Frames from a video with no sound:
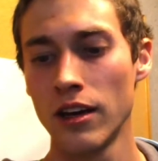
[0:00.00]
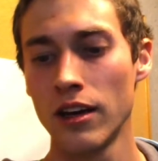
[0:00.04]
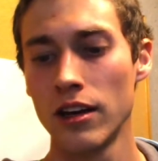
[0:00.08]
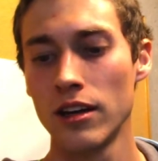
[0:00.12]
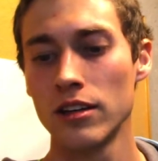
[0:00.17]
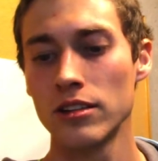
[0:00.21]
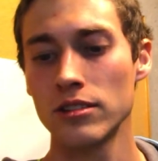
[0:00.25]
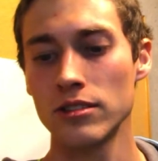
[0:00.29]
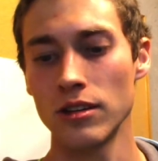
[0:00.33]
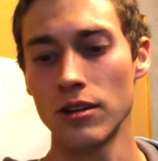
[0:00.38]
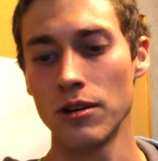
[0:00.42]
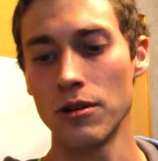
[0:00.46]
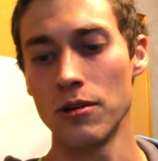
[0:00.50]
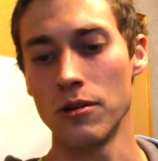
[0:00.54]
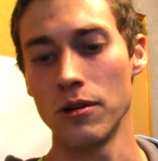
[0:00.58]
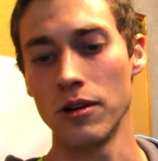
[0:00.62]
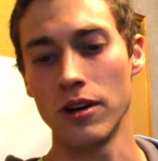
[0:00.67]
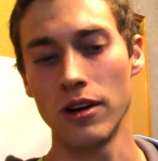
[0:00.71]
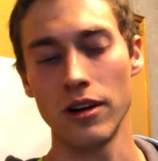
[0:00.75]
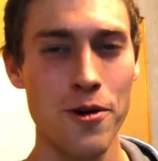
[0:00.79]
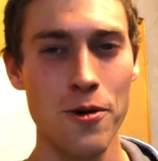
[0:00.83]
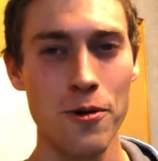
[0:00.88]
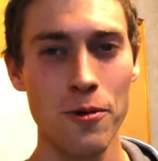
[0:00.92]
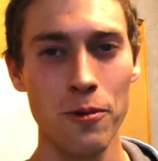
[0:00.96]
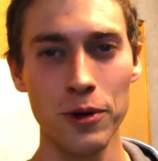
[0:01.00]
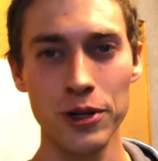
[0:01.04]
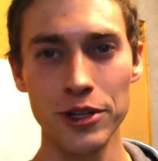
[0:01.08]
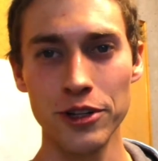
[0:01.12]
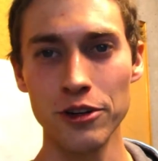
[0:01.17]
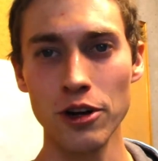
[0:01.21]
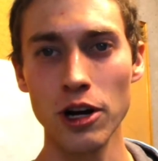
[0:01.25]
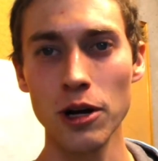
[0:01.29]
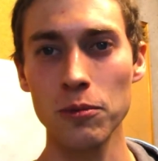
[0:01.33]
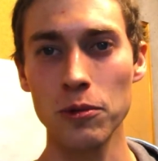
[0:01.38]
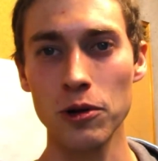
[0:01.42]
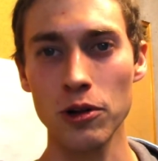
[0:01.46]
So when you're
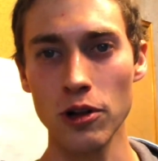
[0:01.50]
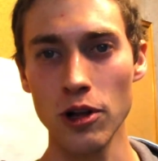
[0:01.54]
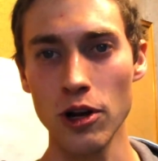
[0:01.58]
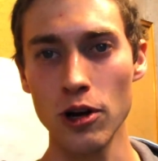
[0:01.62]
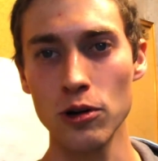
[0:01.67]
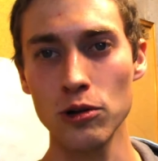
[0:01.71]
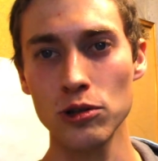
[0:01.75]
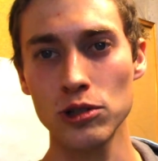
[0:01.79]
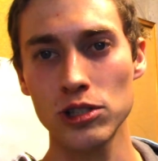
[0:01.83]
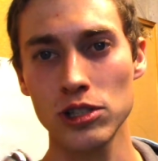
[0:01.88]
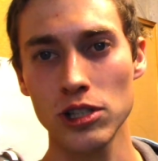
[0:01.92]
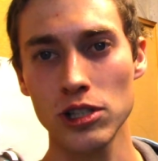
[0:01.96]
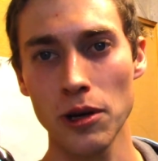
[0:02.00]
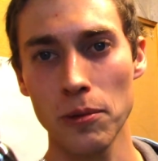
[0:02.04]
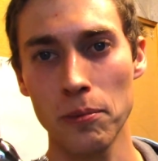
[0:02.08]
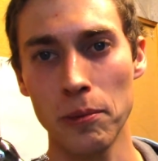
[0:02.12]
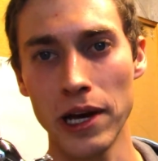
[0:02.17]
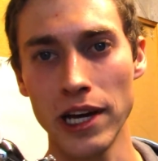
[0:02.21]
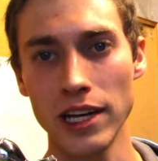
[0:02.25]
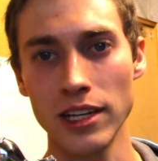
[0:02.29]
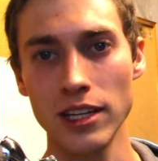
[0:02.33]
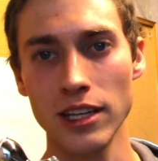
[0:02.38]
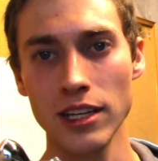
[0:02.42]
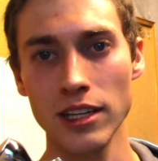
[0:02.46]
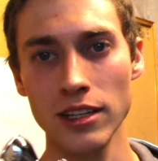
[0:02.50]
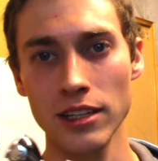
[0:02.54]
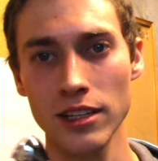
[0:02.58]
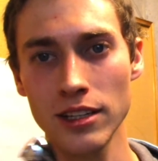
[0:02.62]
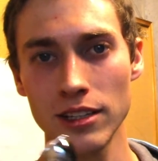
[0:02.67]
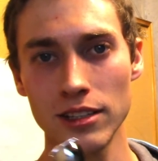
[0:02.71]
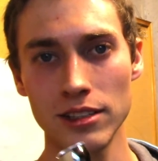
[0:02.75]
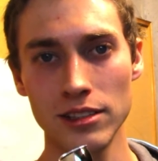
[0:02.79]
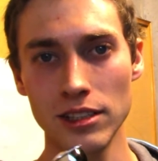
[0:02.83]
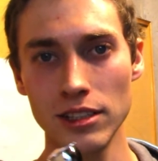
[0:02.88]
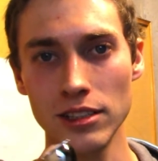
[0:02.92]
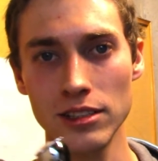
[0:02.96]
up close painting
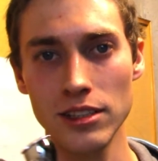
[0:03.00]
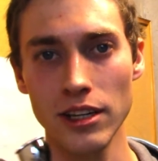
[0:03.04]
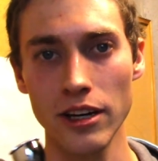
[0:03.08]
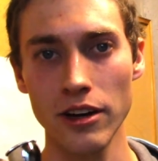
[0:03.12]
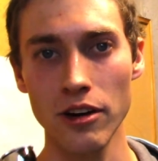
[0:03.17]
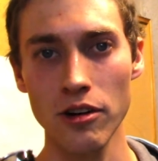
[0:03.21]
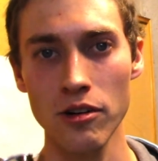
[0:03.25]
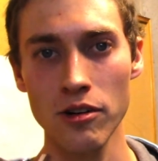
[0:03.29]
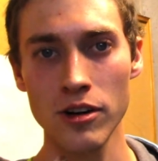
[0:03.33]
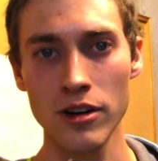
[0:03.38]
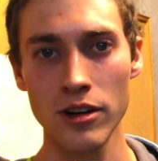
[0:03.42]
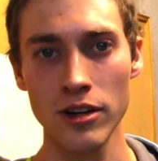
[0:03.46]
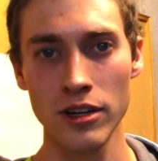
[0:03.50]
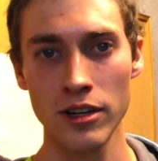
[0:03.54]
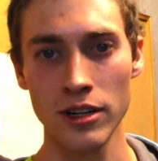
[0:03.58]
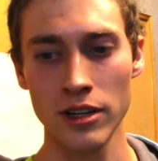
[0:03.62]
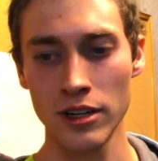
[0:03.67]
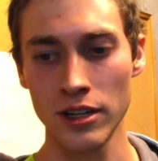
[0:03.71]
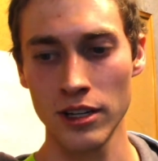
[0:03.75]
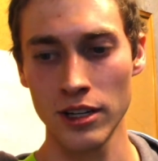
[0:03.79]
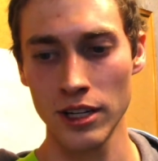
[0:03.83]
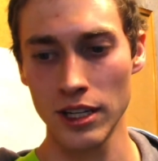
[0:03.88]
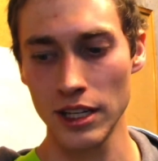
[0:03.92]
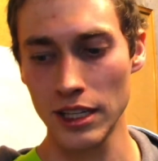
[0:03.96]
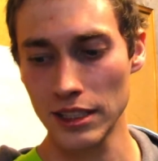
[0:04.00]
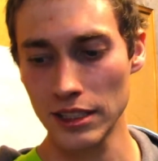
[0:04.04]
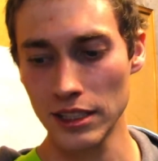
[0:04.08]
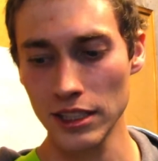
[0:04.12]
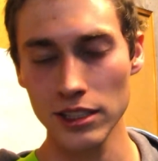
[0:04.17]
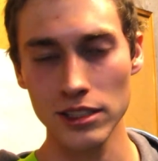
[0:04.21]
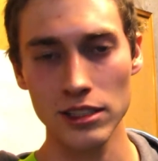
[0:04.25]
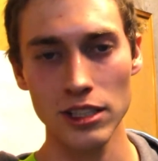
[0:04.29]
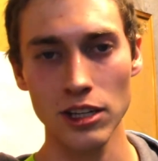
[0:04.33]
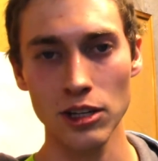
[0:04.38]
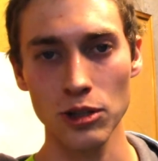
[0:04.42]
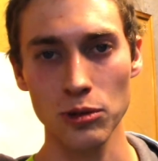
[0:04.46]
detailed
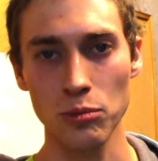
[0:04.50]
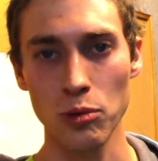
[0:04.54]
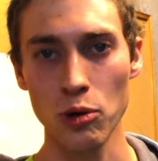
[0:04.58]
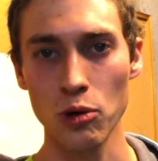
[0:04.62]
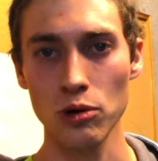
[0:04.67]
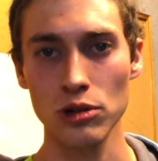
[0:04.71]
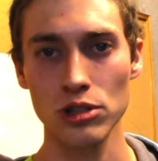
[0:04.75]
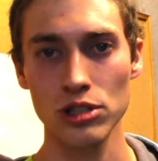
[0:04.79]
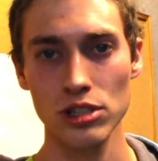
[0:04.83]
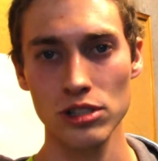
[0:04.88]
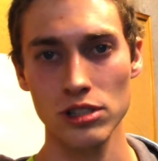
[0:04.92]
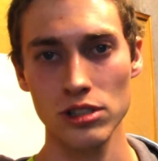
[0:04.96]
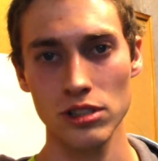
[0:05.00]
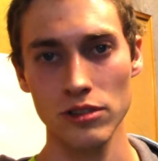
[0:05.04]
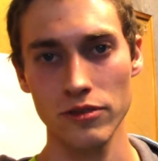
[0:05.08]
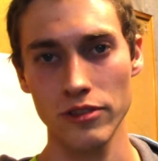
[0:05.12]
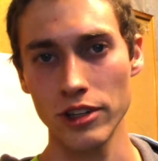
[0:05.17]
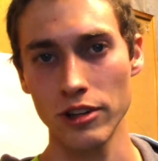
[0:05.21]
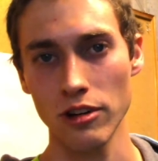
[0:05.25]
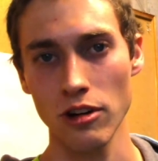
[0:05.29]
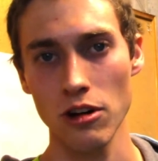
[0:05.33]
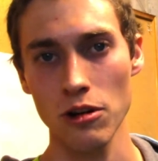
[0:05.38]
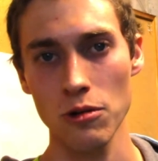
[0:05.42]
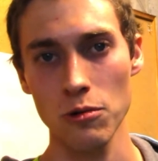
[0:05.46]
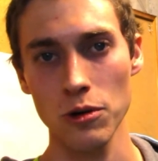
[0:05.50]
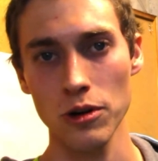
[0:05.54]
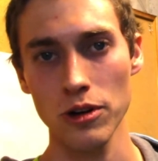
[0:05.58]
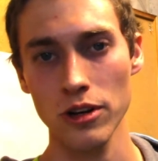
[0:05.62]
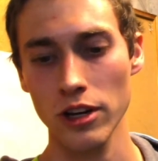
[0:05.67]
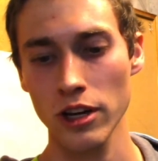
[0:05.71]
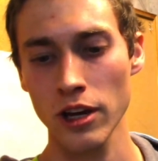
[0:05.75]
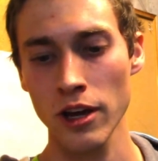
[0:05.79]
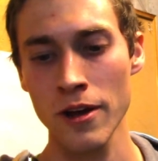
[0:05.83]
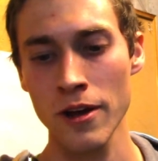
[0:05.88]
portions of your artwork,